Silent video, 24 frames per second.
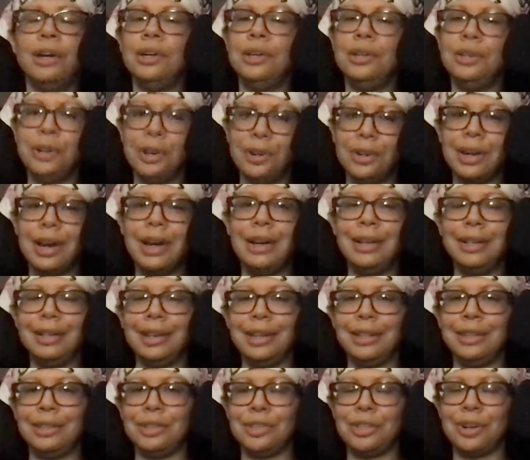You know, kind of
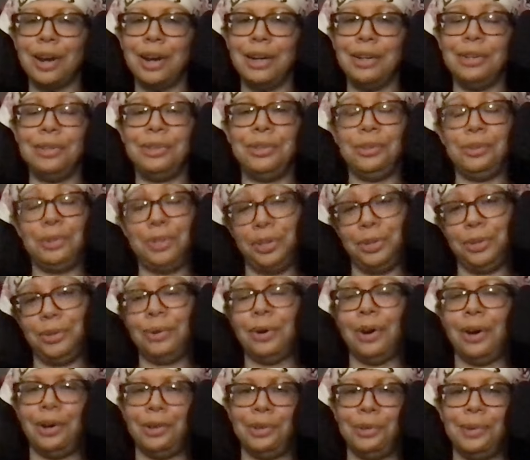like they're trying to do to
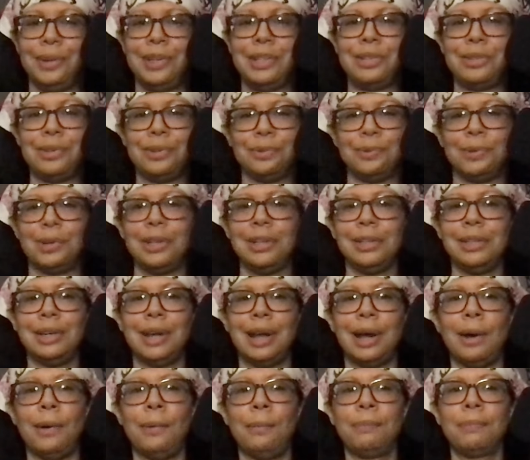all the Western world
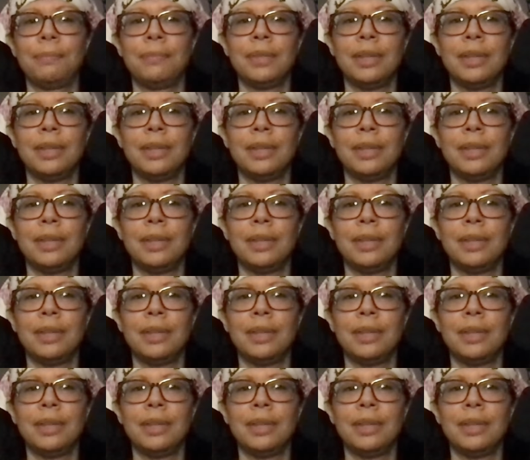now.